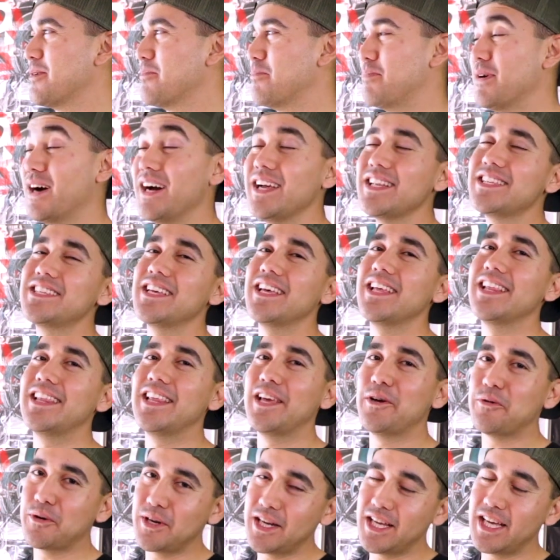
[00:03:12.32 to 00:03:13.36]
but
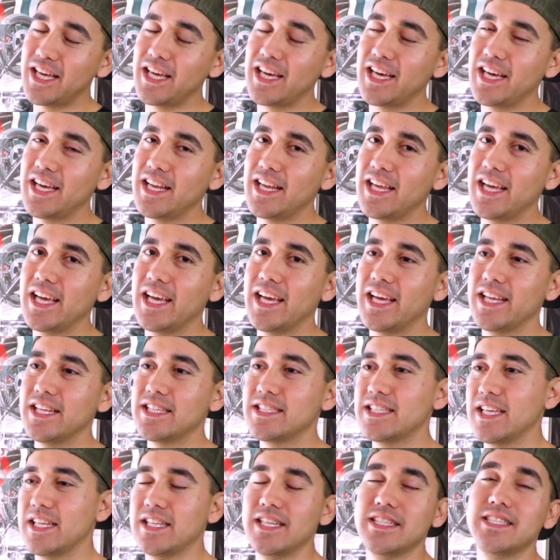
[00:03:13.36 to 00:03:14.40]
they went ahead and
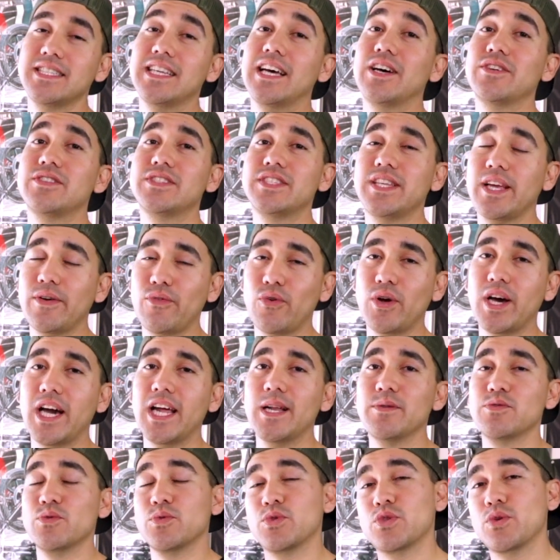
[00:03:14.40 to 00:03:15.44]
sent us out several
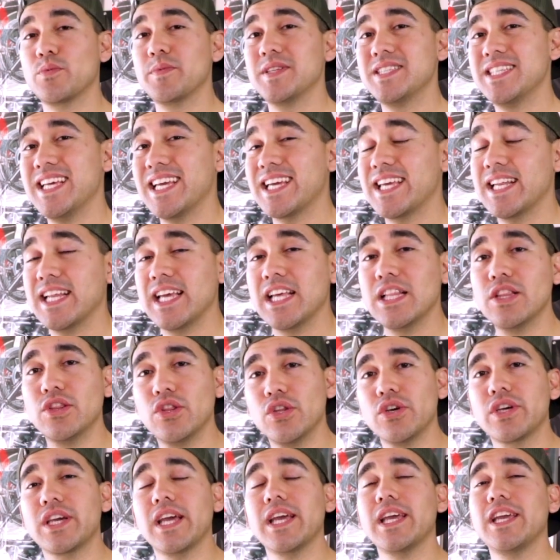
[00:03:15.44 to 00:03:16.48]
items, which we're gonna be taking a
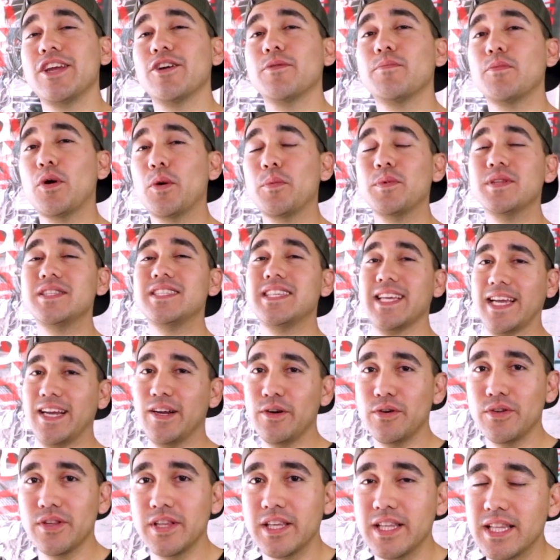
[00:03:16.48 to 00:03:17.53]
look at here
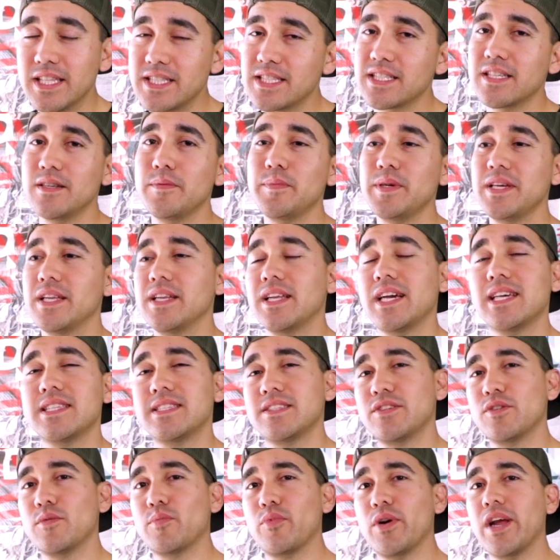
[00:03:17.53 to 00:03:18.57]
momentarily. This is gonna be a nice
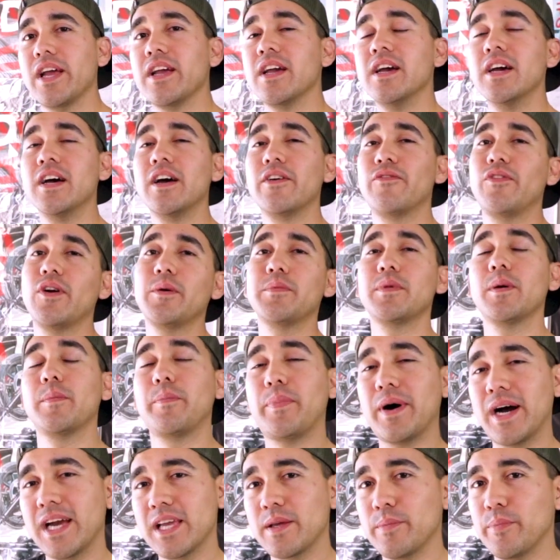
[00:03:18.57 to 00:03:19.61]
little break from the
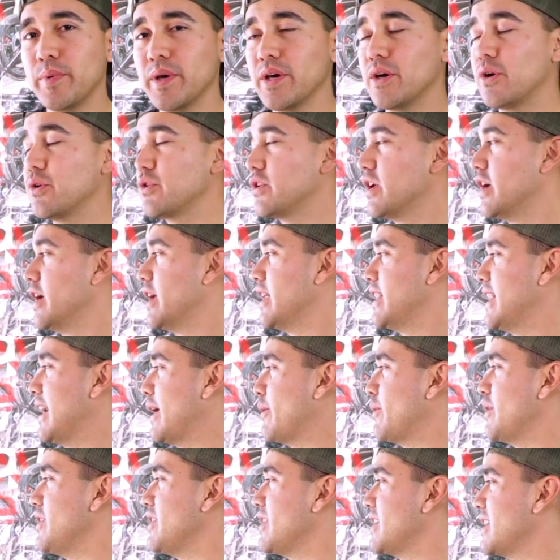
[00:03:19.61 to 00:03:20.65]
bike build.
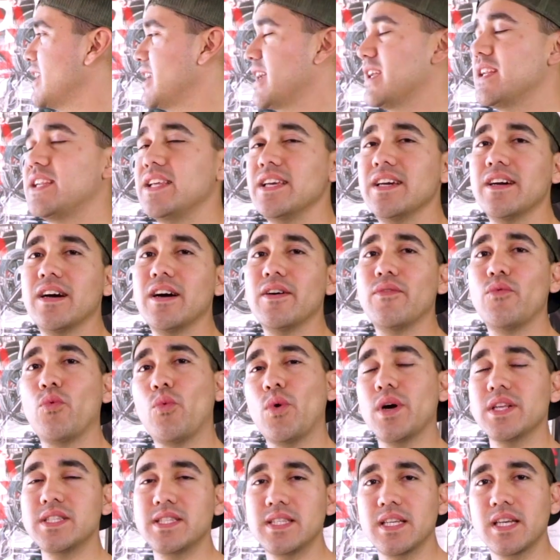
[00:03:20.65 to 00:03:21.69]
That way you can get an idea of
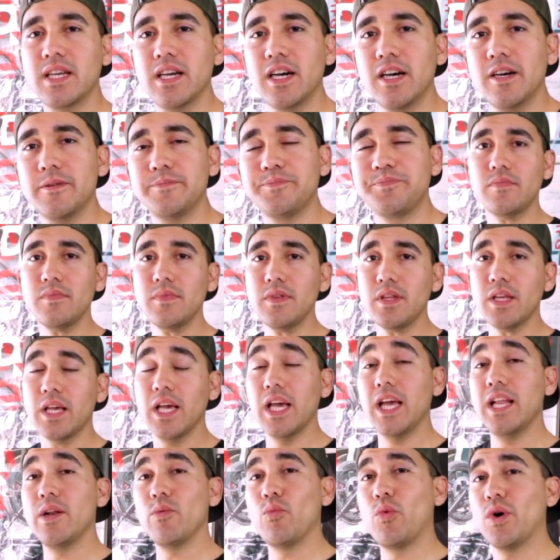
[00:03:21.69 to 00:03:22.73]
what's to come.
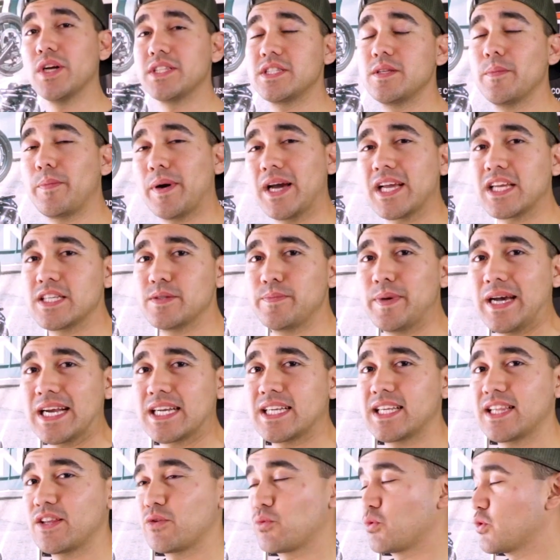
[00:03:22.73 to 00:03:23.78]
And once the bike is
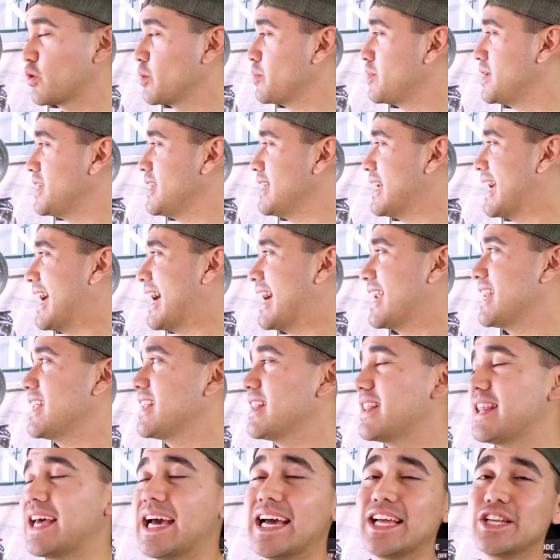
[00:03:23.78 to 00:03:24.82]
back together, we're gonna be
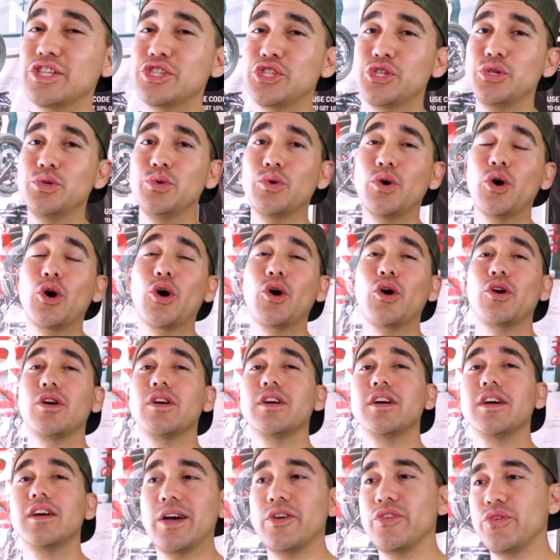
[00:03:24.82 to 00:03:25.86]
adding that to
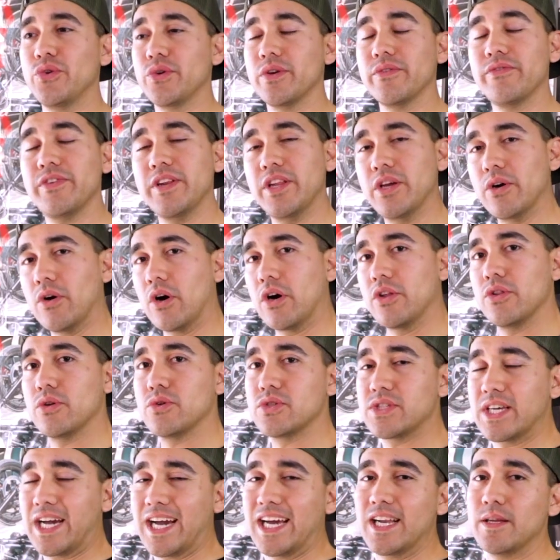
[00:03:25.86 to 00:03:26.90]
I'm doing a video on
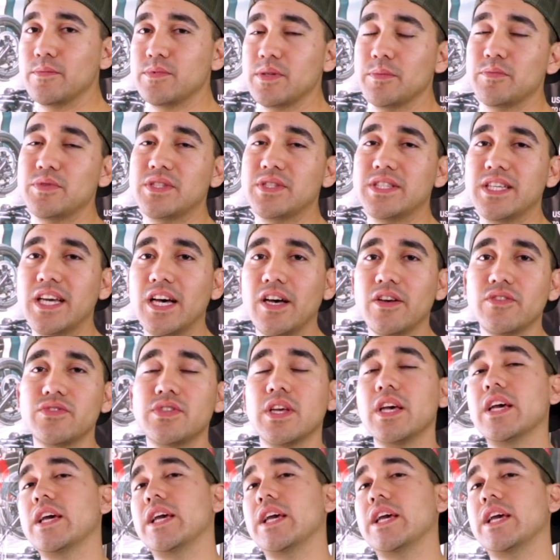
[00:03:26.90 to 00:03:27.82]
those items themselves